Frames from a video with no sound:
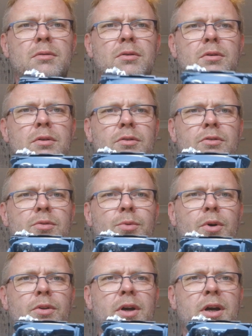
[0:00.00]
Not used to
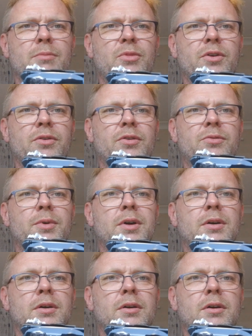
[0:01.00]
work the camera this way.
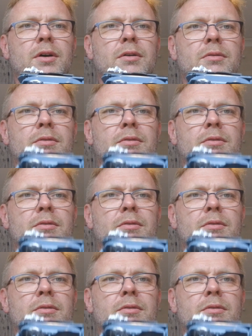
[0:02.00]
Here you go.